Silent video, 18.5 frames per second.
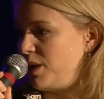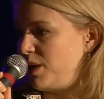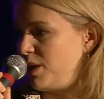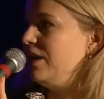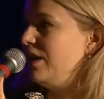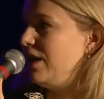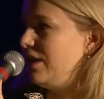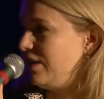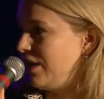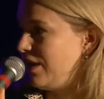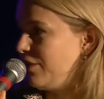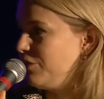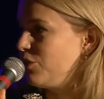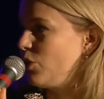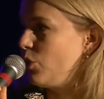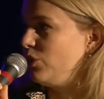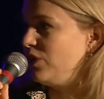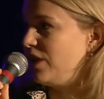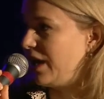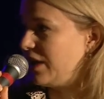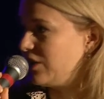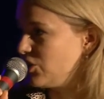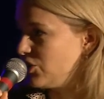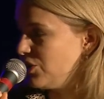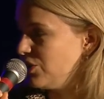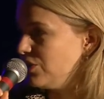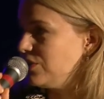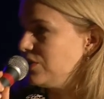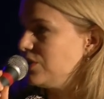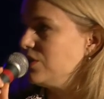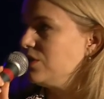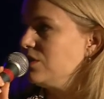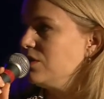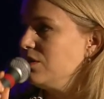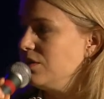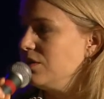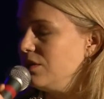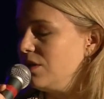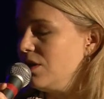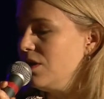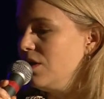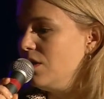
and have connections to